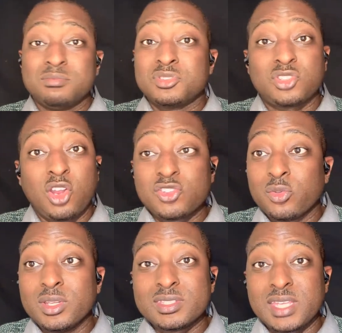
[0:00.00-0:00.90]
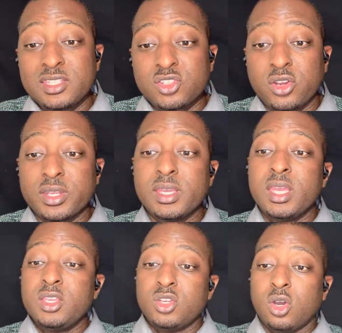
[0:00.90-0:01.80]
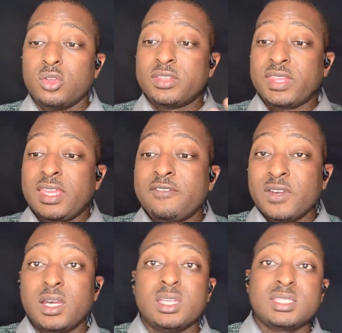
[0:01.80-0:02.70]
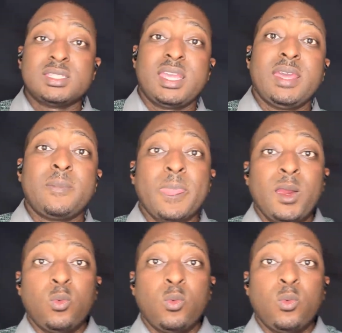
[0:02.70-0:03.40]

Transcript: start your real estate journey. The thing for us is that